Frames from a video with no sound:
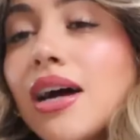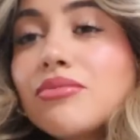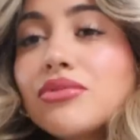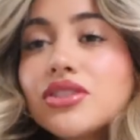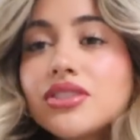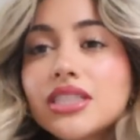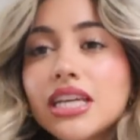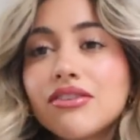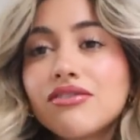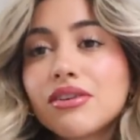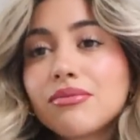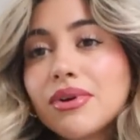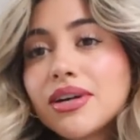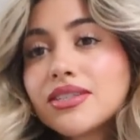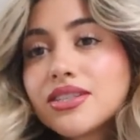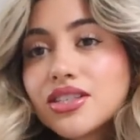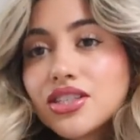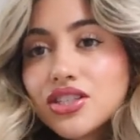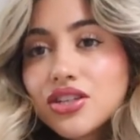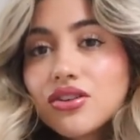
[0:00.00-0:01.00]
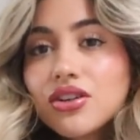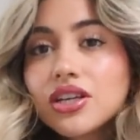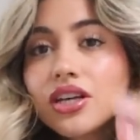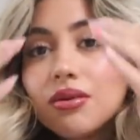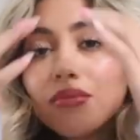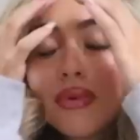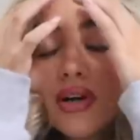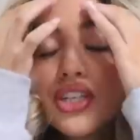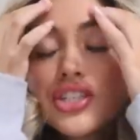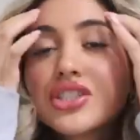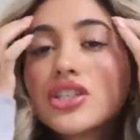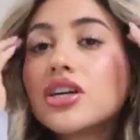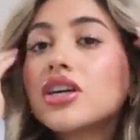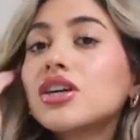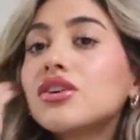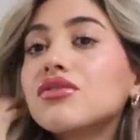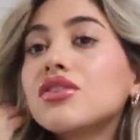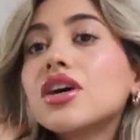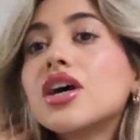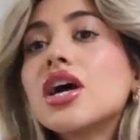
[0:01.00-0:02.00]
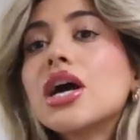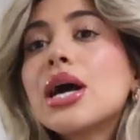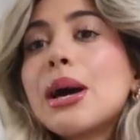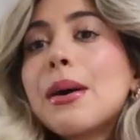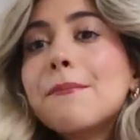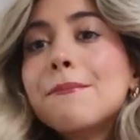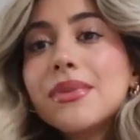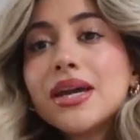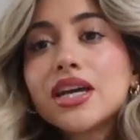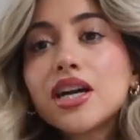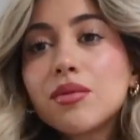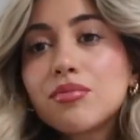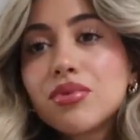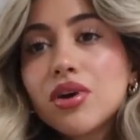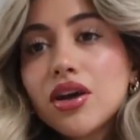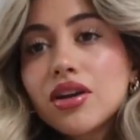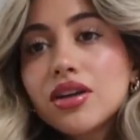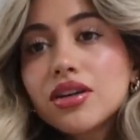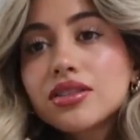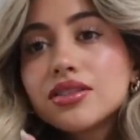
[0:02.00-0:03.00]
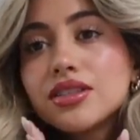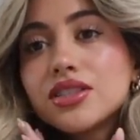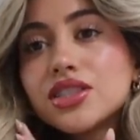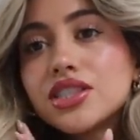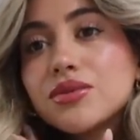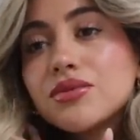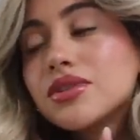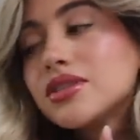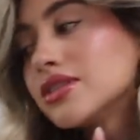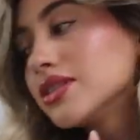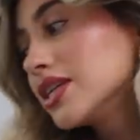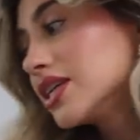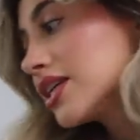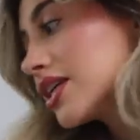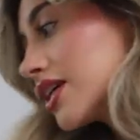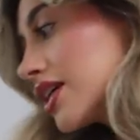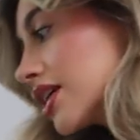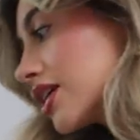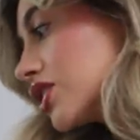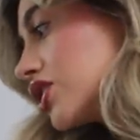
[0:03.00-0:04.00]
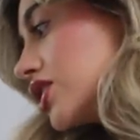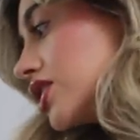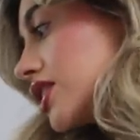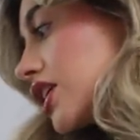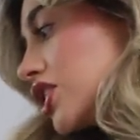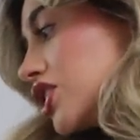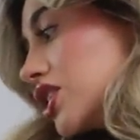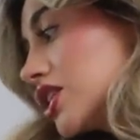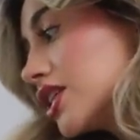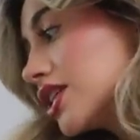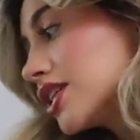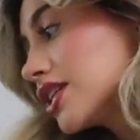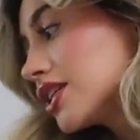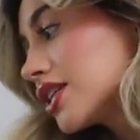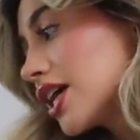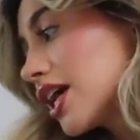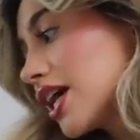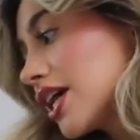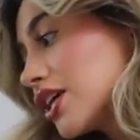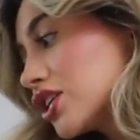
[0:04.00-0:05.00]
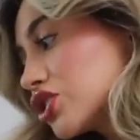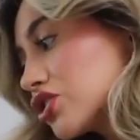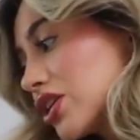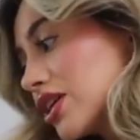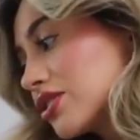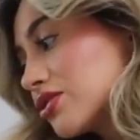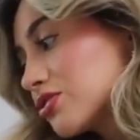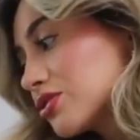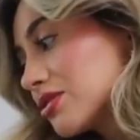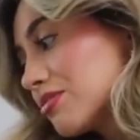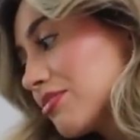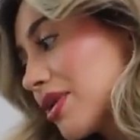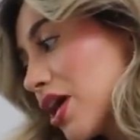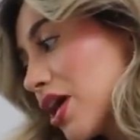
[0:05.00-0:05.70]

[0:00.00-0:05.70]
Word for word: I'm just giving my sister like a bunch of makeup products that she was needing. She said she needed a translucent